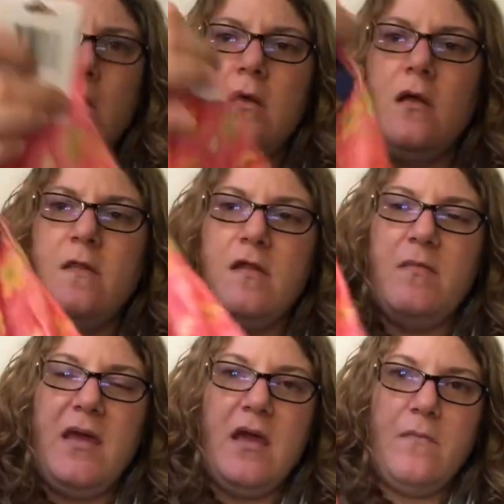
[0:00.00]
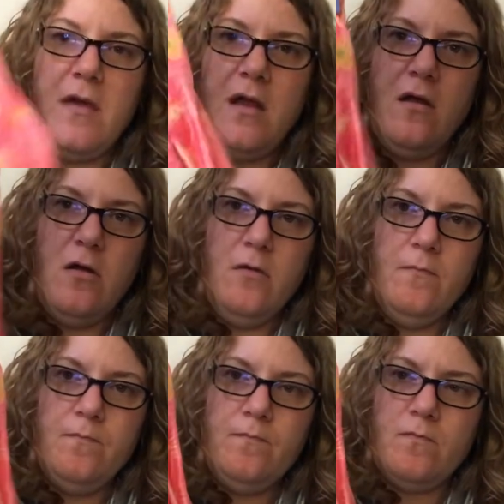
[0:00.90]
I got this pink pair,
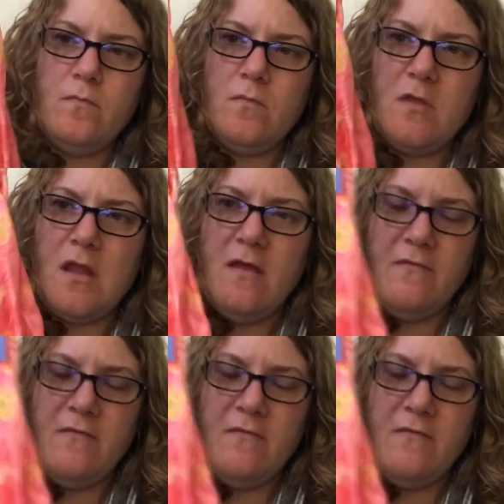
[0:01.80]
kind of